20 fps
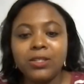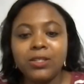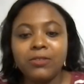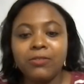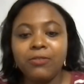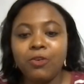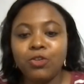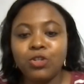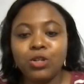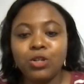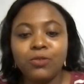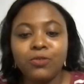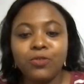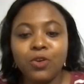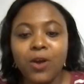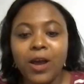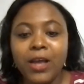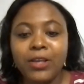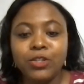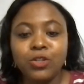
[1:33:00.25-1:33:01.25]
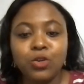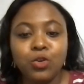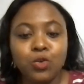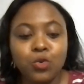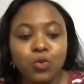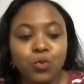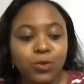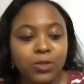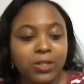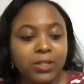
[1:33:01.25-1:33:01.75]
is the function of your eyes, your
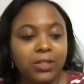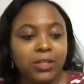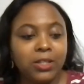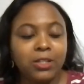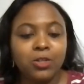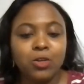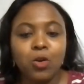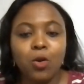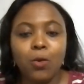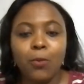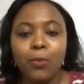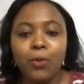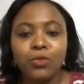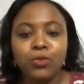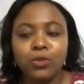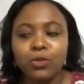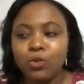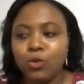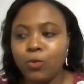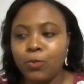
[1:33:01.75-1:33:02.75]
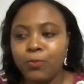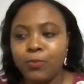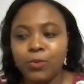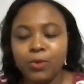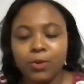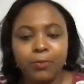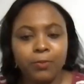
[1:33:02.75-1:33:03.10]
nose? Is it composing, you know,